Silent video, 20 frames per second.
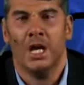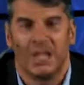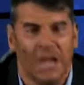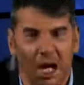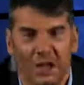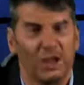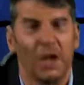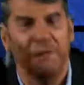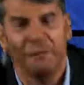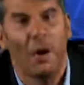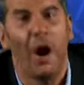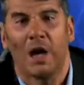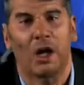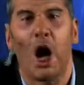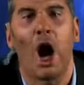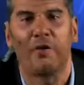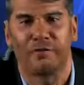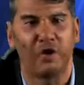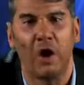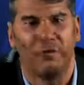Get the
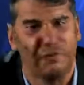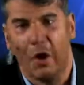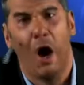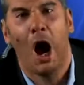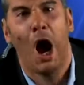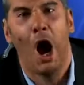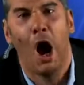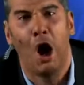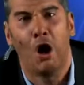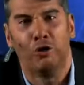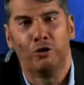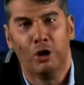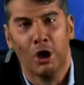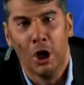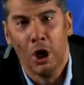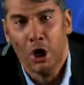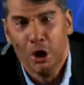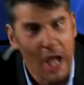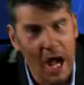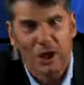fuck off the phone!
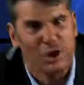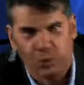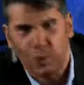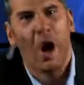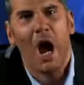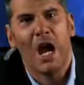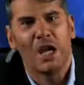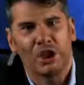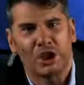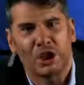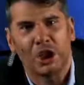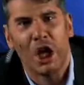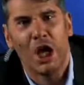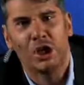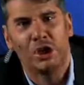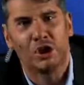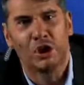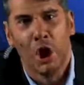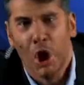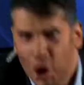That's
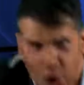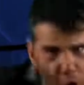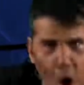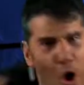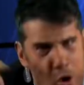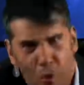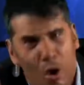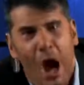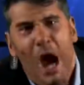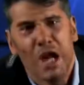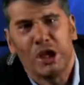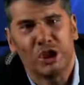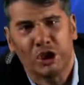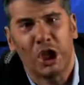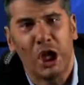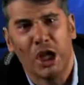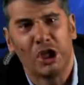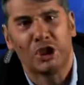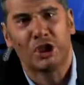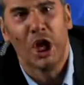racist! You're
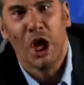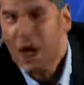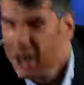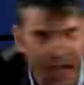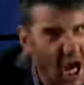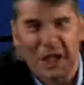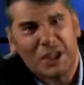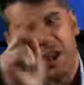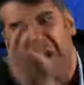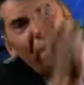racist! Get